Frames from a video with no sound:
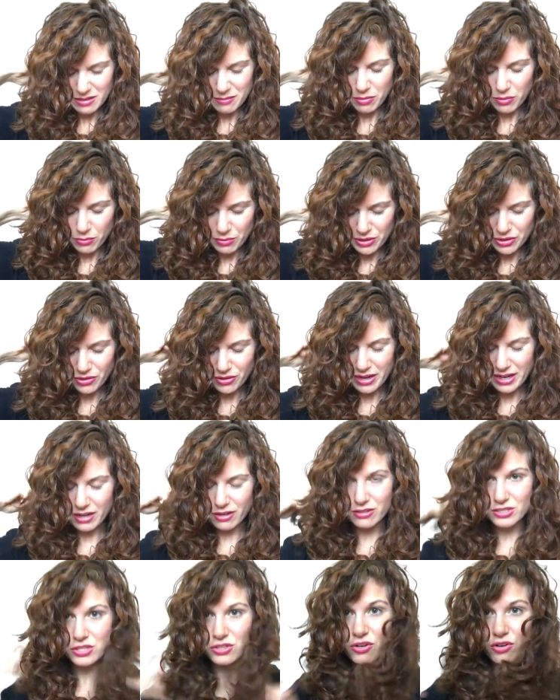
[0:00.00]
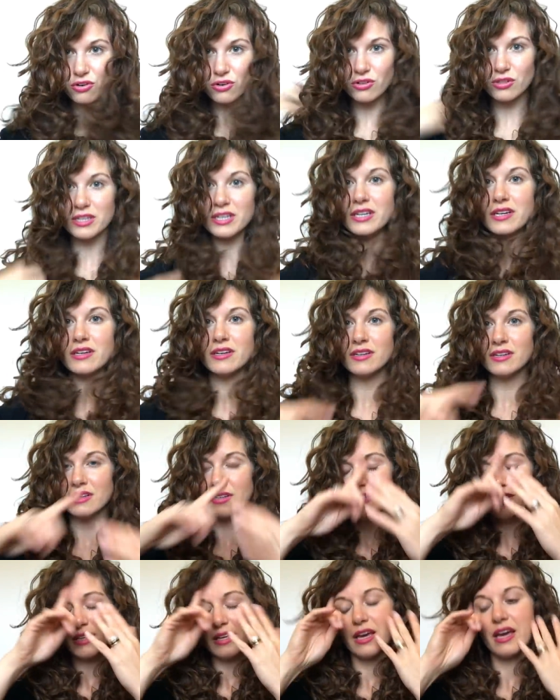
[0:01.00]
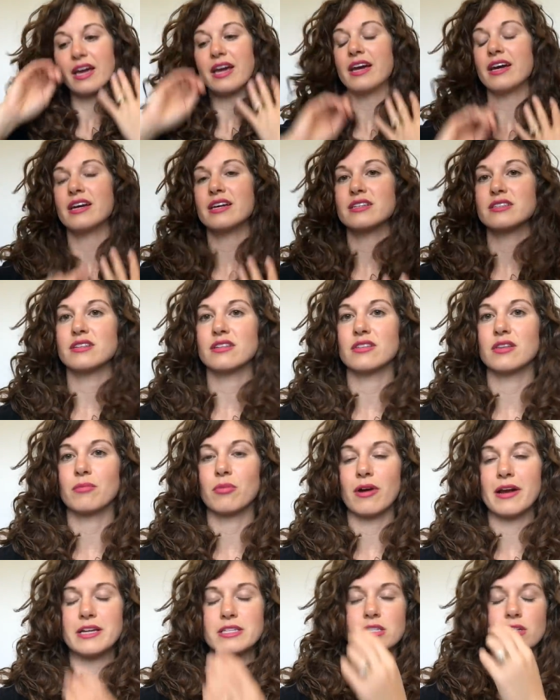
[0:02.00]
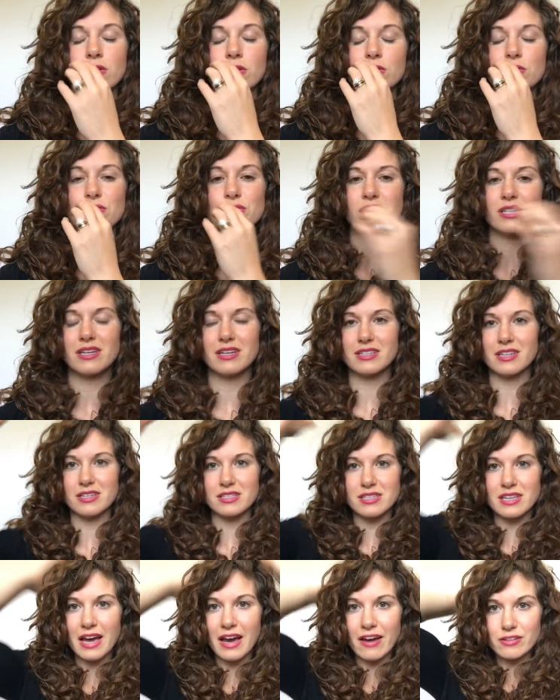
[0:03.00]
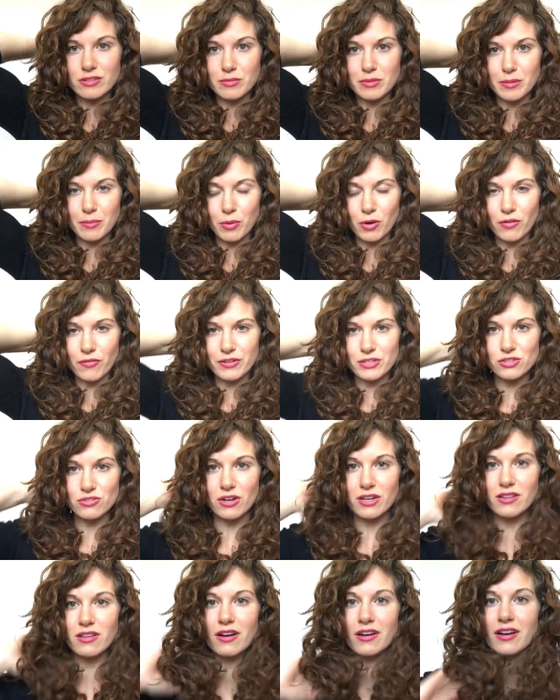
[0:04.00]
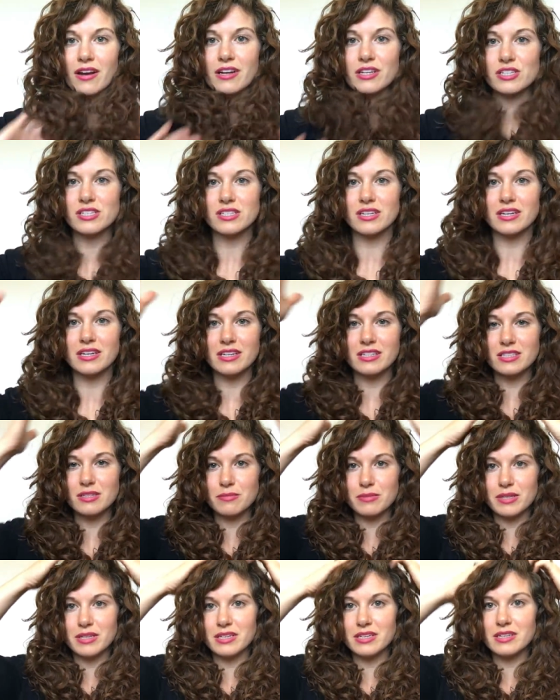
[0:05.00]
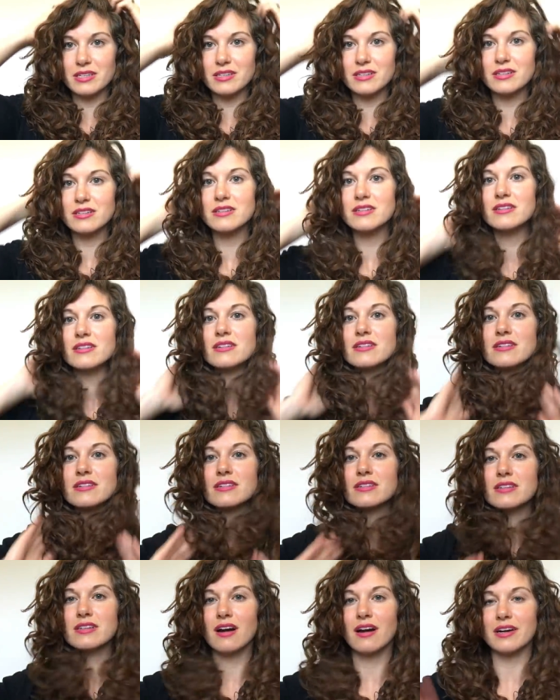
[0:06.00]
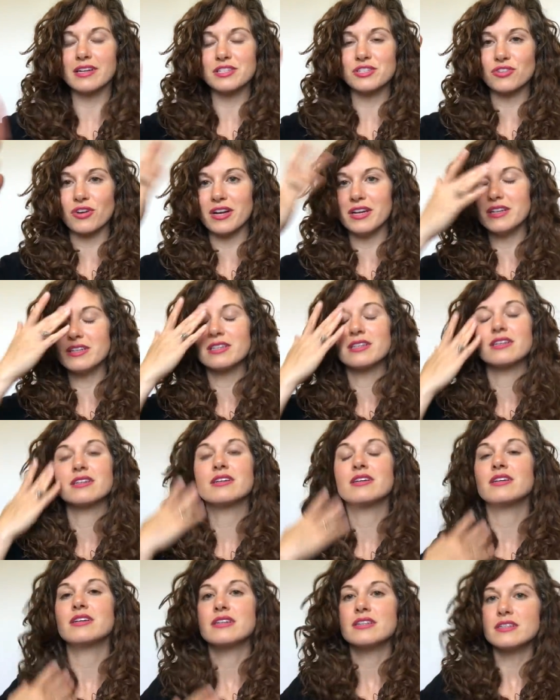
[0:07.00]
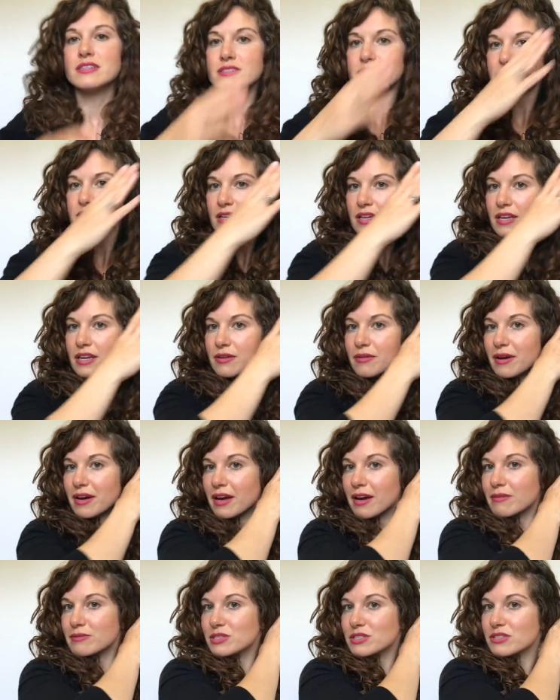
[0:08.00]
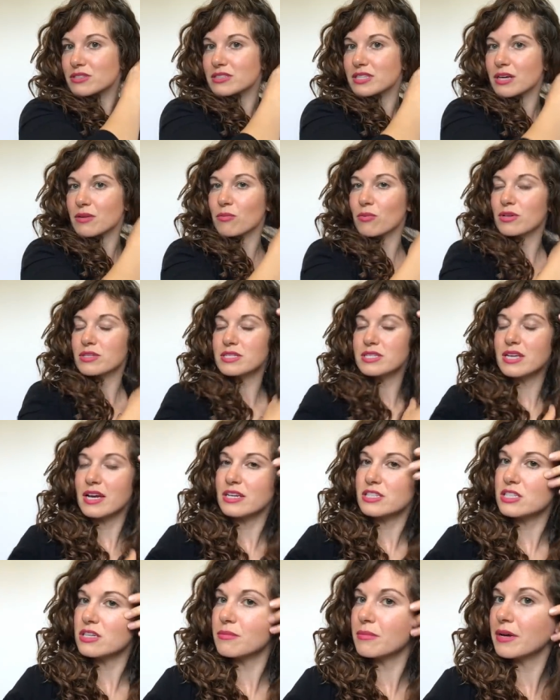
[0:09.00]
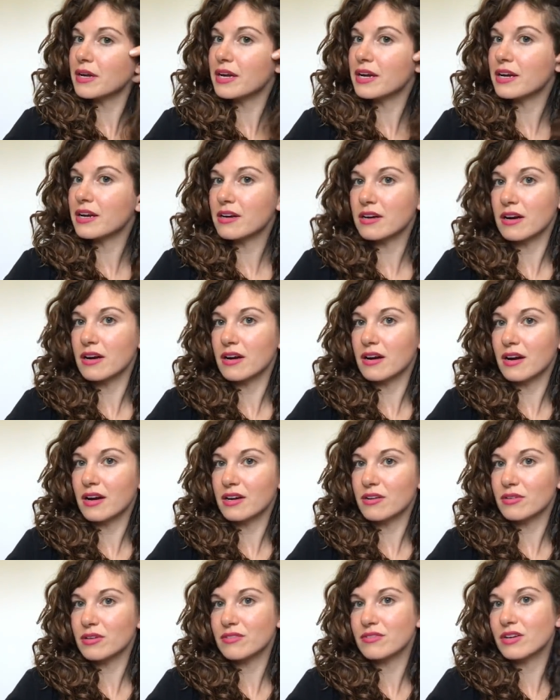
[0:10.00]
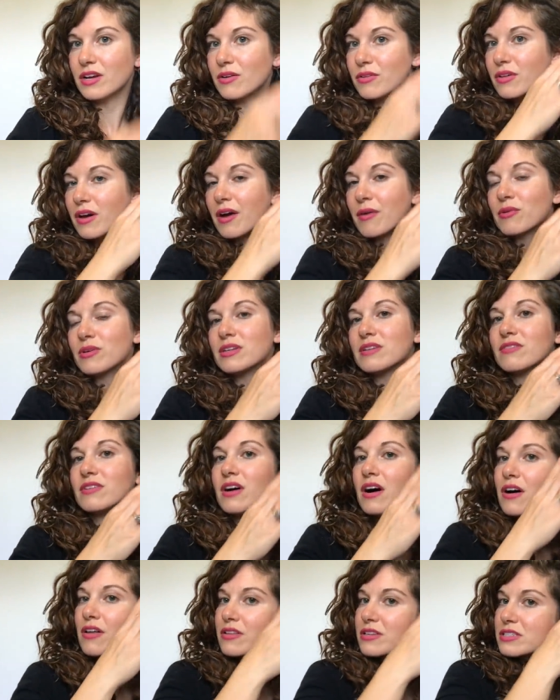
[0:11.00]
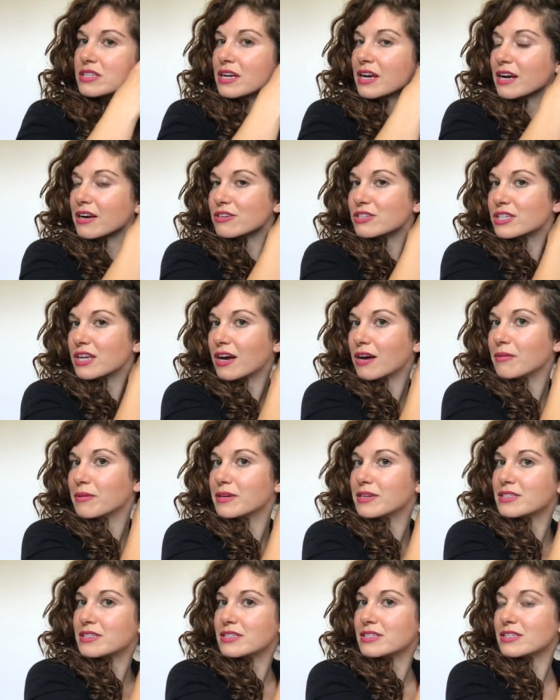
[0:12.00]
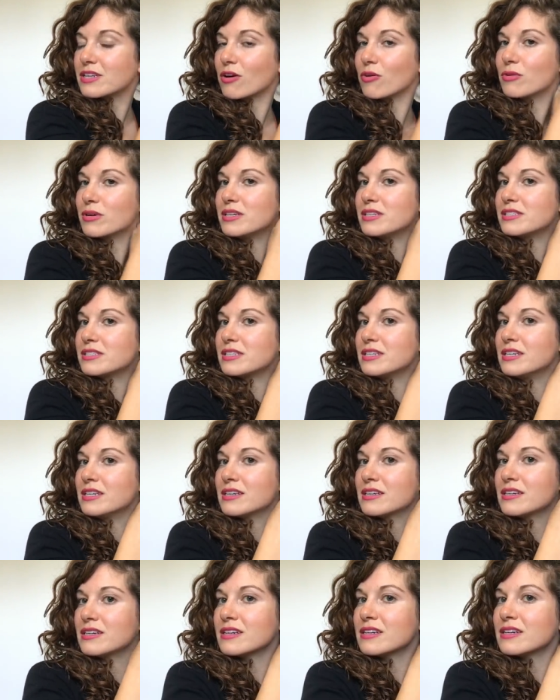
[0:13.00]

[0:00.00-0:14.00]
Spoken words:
But when your hair is curly and the braids are loose, it doesn't have to be a perfect straight line. I just like it to be kind of straight. And anyway, I'm just gonna take one section of my hair. I don't even know, I wouldn't even call this a hairstyle because it's so easy.